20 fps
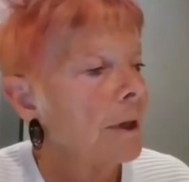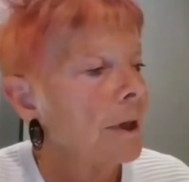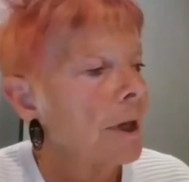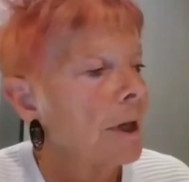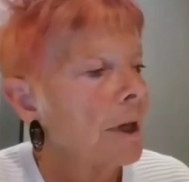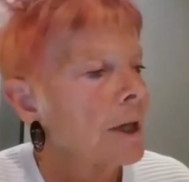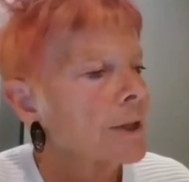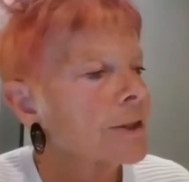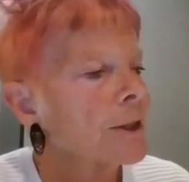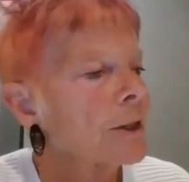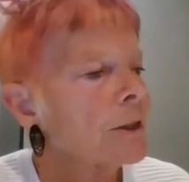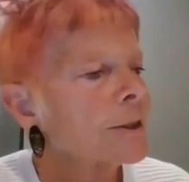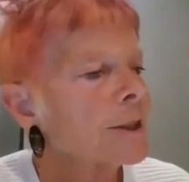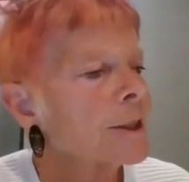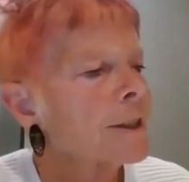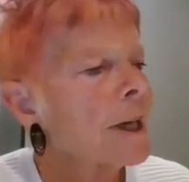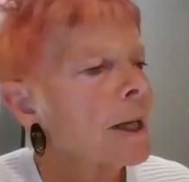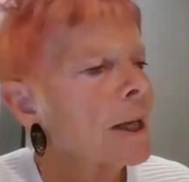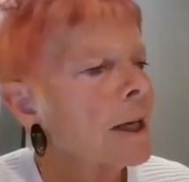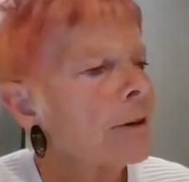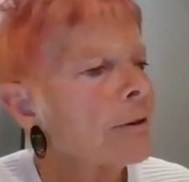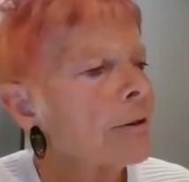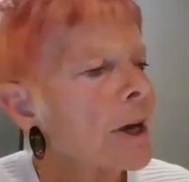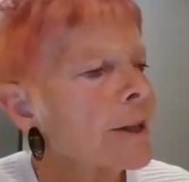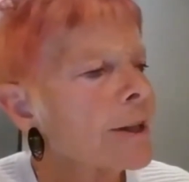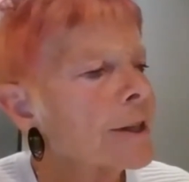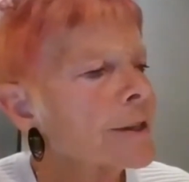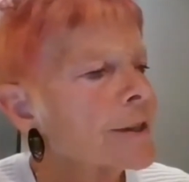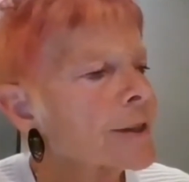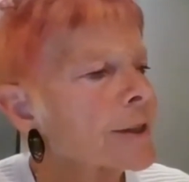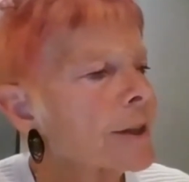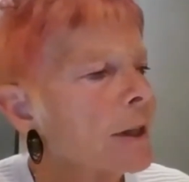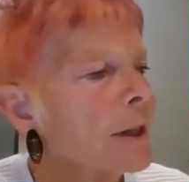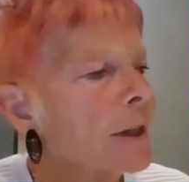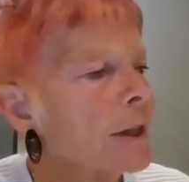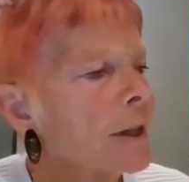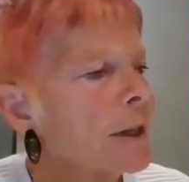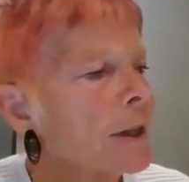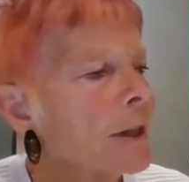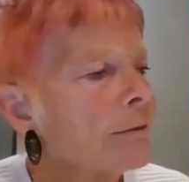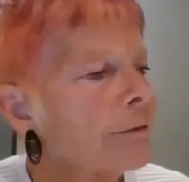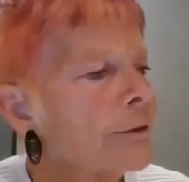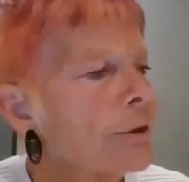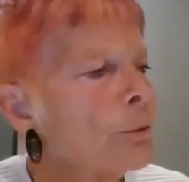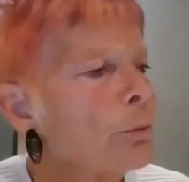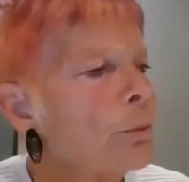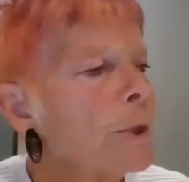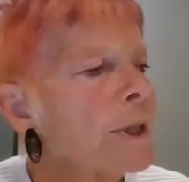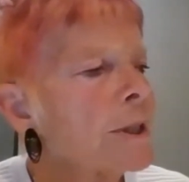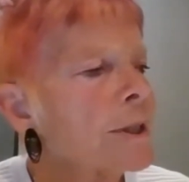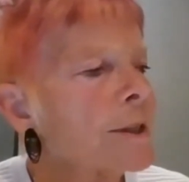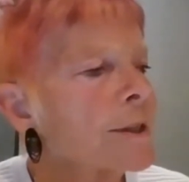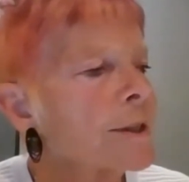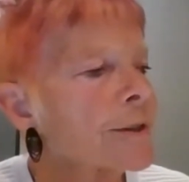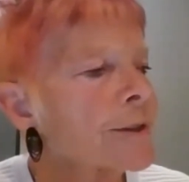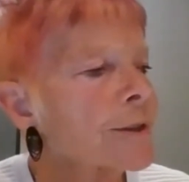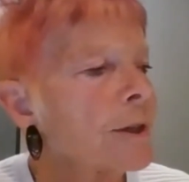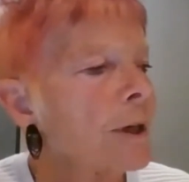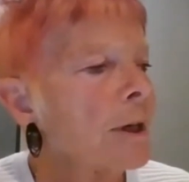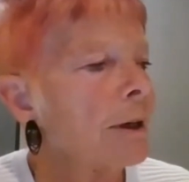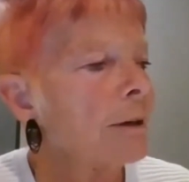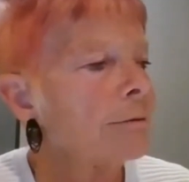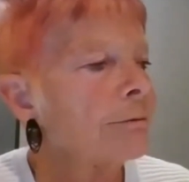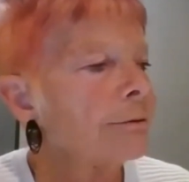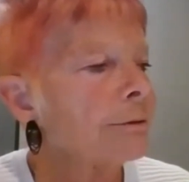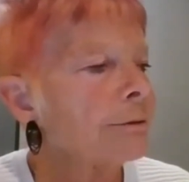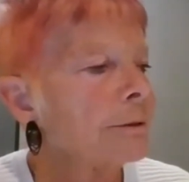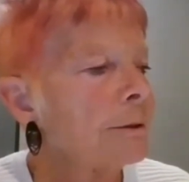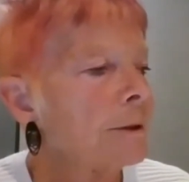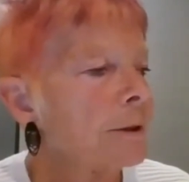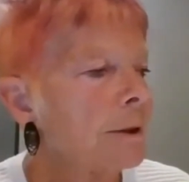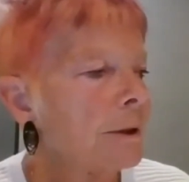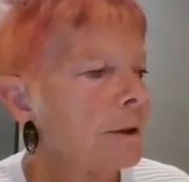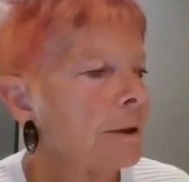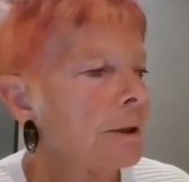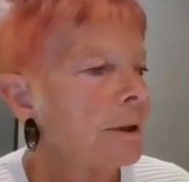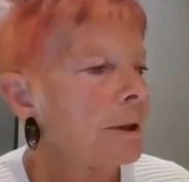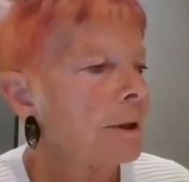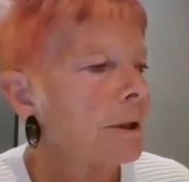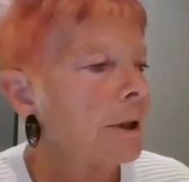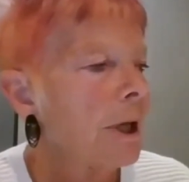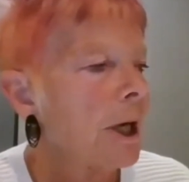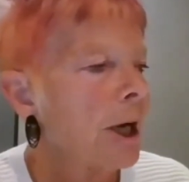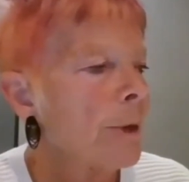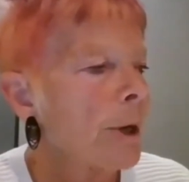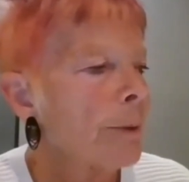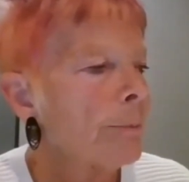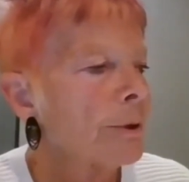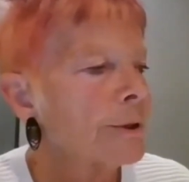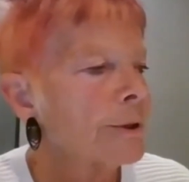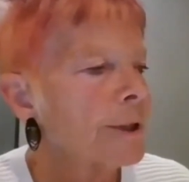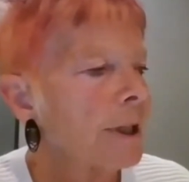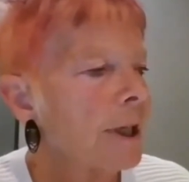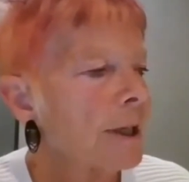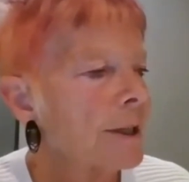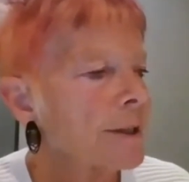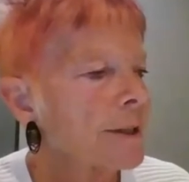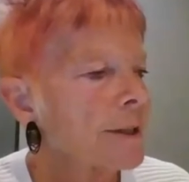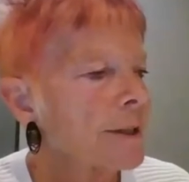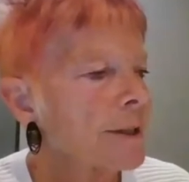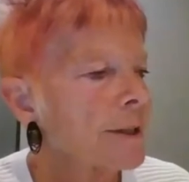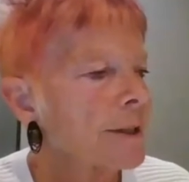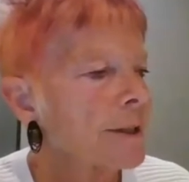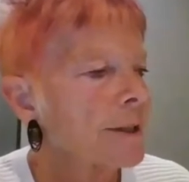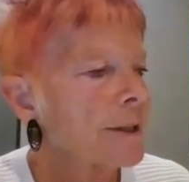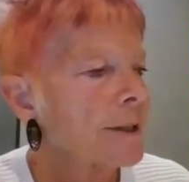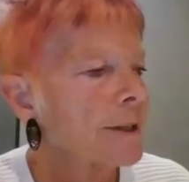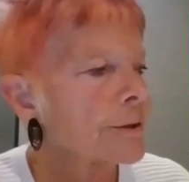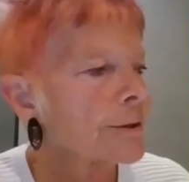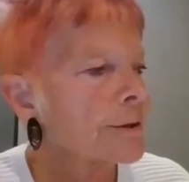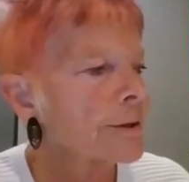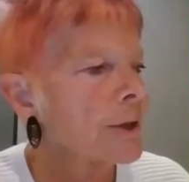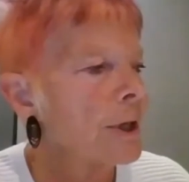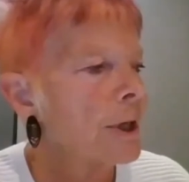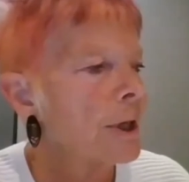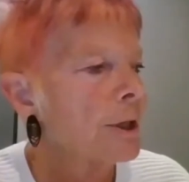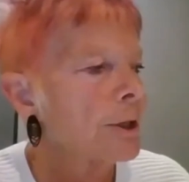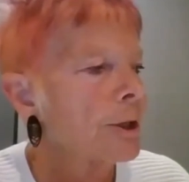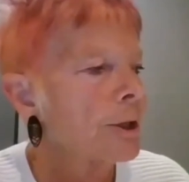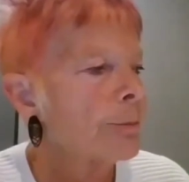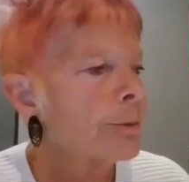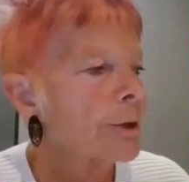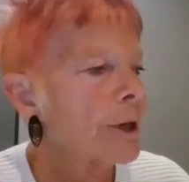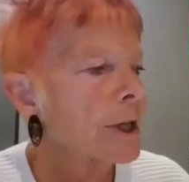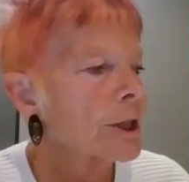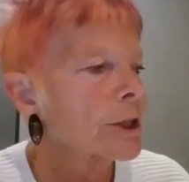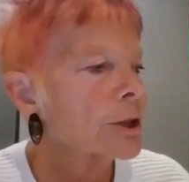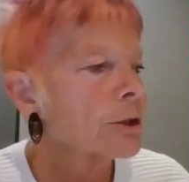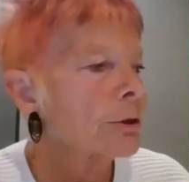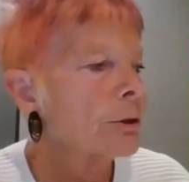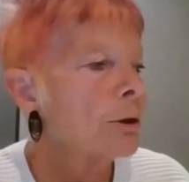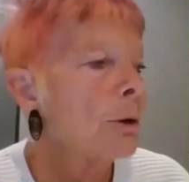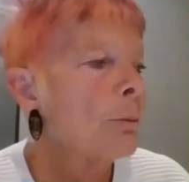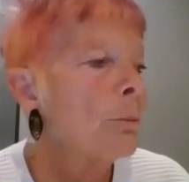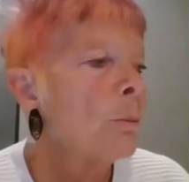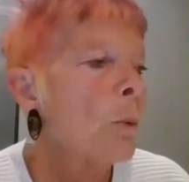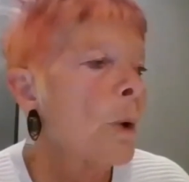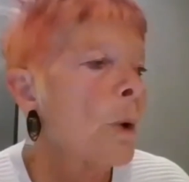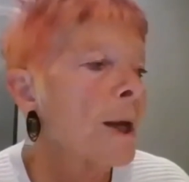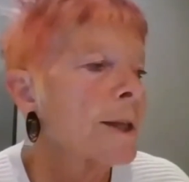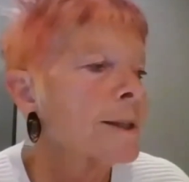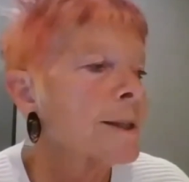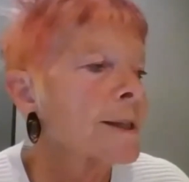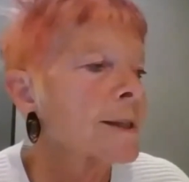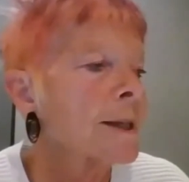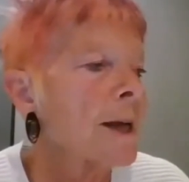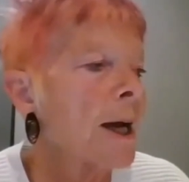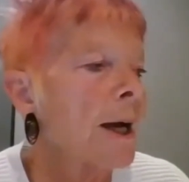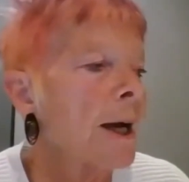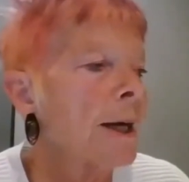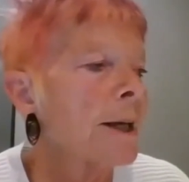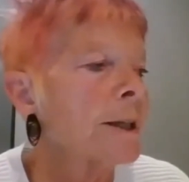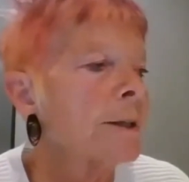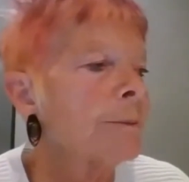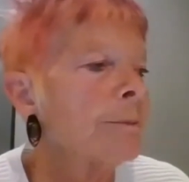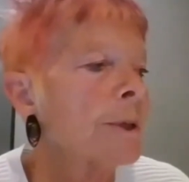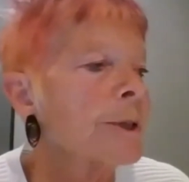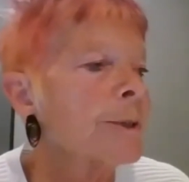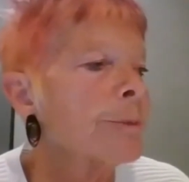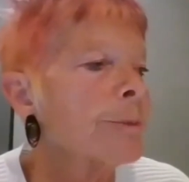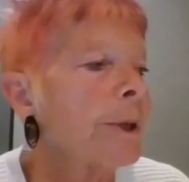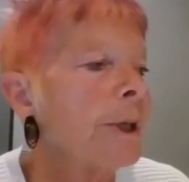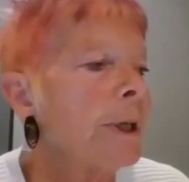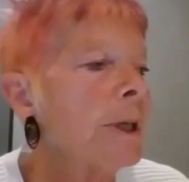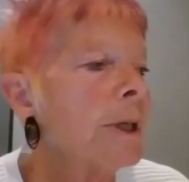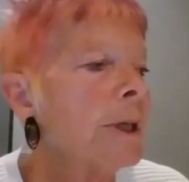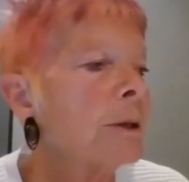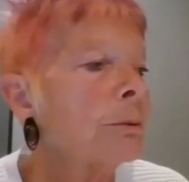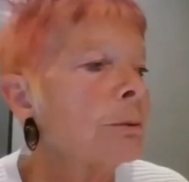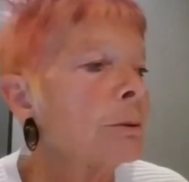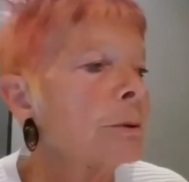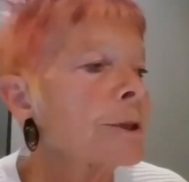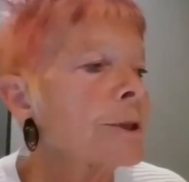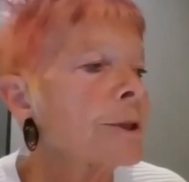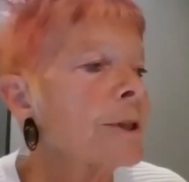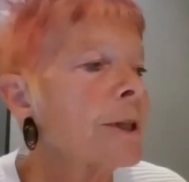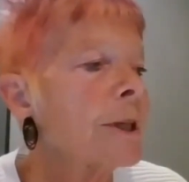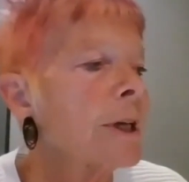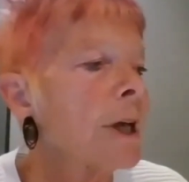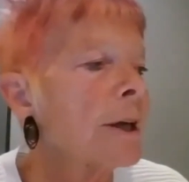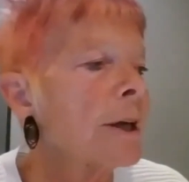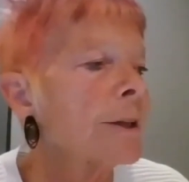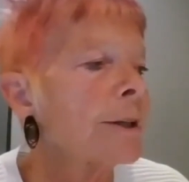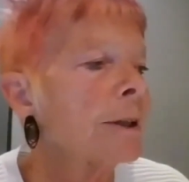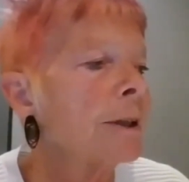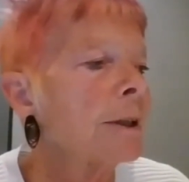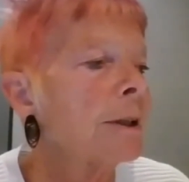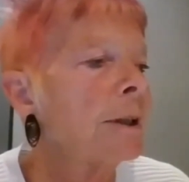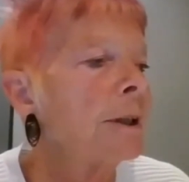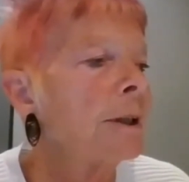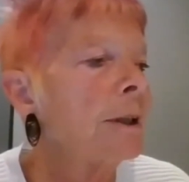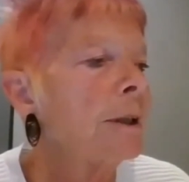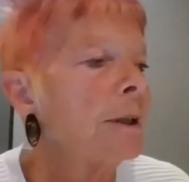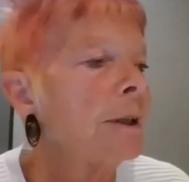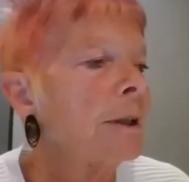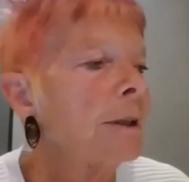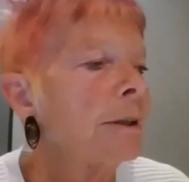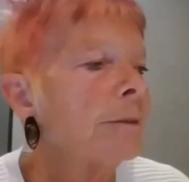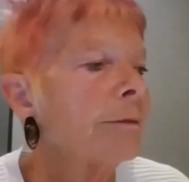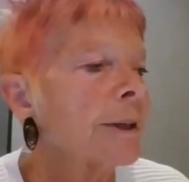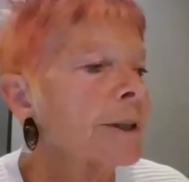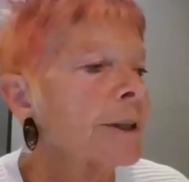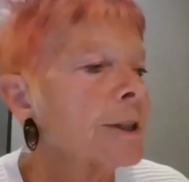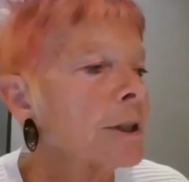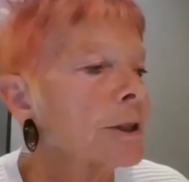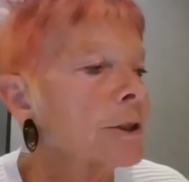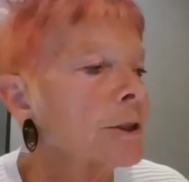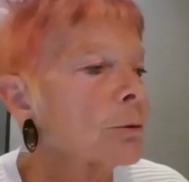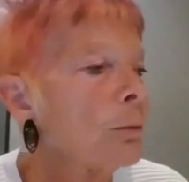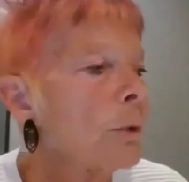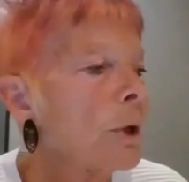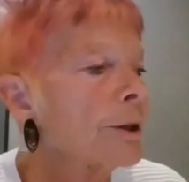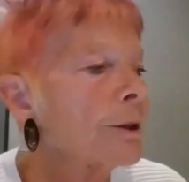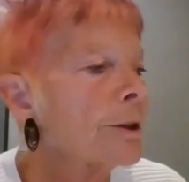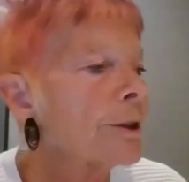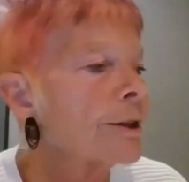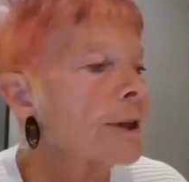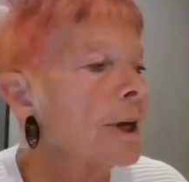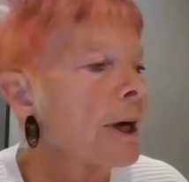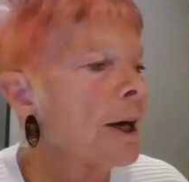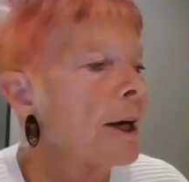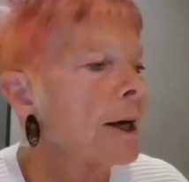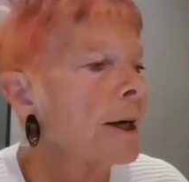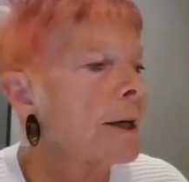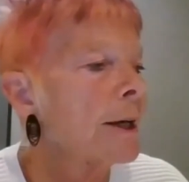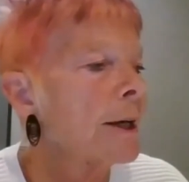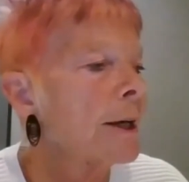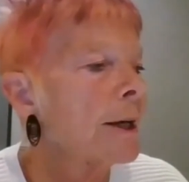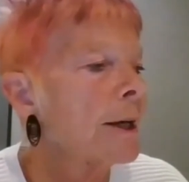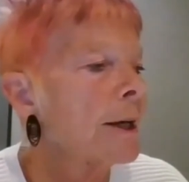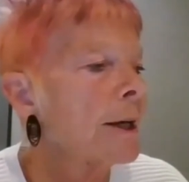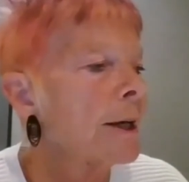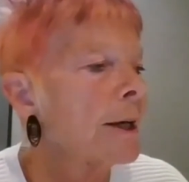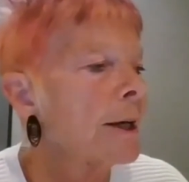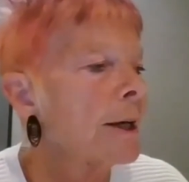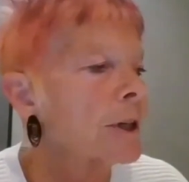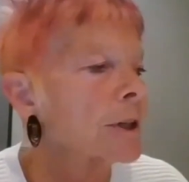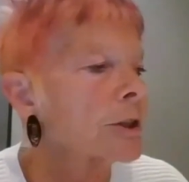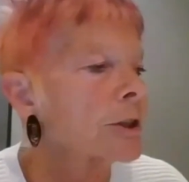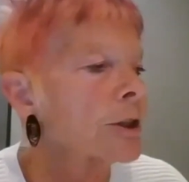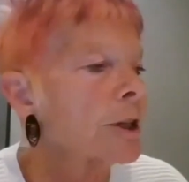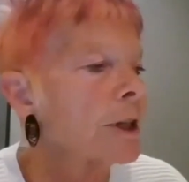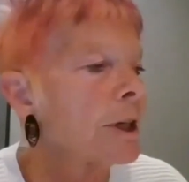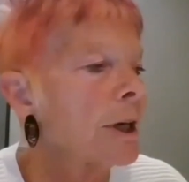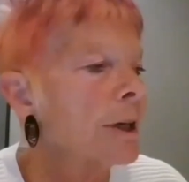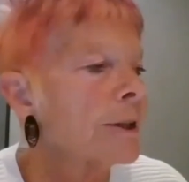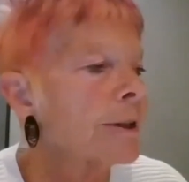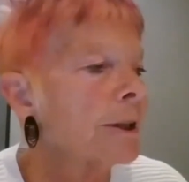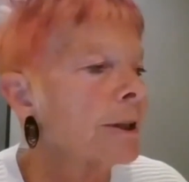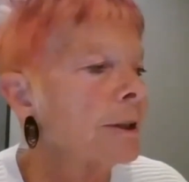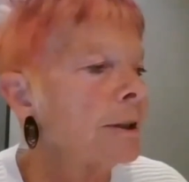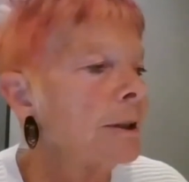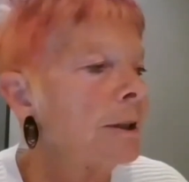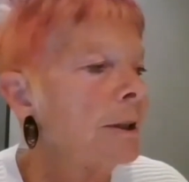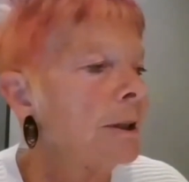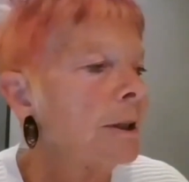I start to tell her other stuff, the weirder stuff, how my body has to be in balance. The pressure on one side must be equal to the other. If I touch one thigh, I must touch the other.